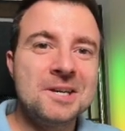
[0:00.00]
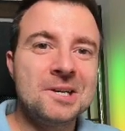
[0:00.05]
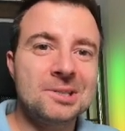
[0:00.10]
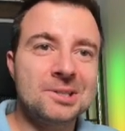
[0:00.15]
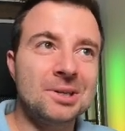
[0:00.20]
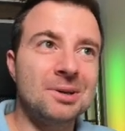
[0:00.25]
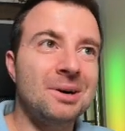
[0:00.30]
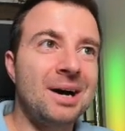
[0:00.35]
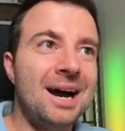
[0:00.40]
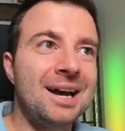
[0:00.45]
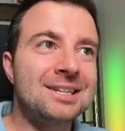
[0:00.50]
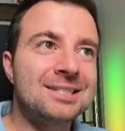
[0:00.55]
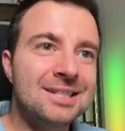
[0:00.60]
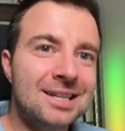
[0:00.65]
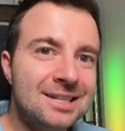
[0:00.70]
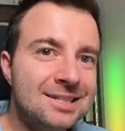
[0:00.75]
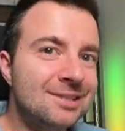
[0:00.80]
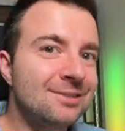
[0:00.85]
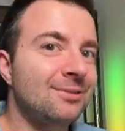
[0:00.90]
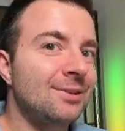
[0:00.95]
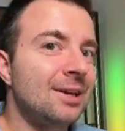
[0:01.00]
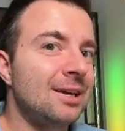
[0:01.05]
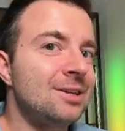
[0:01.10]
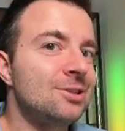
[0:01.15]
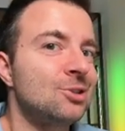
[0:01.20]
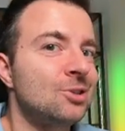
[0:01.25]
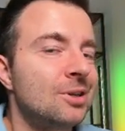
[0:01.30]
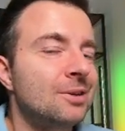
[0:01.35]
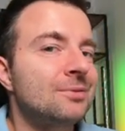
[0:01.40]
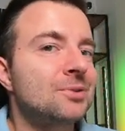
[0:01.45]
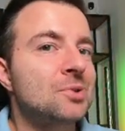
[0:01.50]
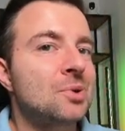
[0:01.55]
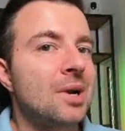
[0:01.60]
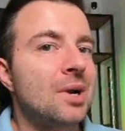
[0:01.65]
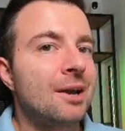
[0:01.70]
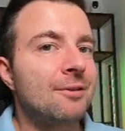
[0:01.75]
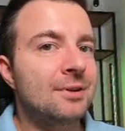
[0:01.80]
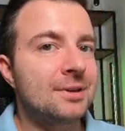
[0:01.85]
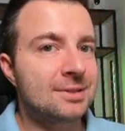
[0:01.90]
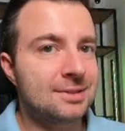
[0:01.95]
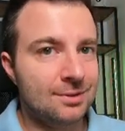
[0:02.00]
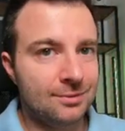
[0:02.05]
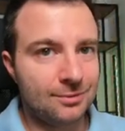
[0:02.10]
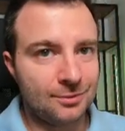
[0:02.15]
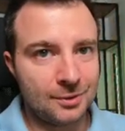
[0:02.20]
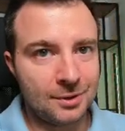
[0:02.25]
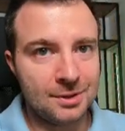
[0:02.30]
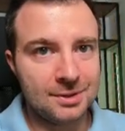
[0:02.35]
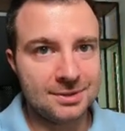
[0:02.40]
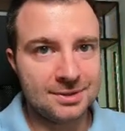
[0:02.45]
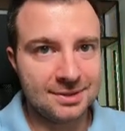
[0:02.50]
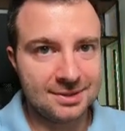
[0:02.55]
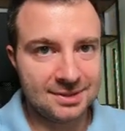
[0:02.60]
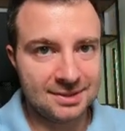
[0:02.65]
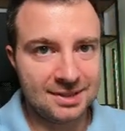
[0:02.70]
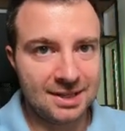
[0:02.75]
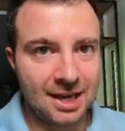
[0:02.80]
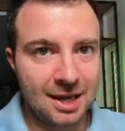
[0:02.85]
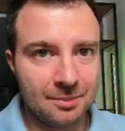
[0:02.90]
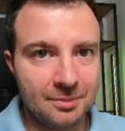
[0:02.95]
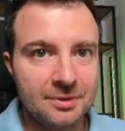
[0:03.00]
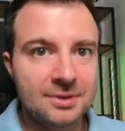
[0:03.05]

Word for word: So identification of traffic is the first step.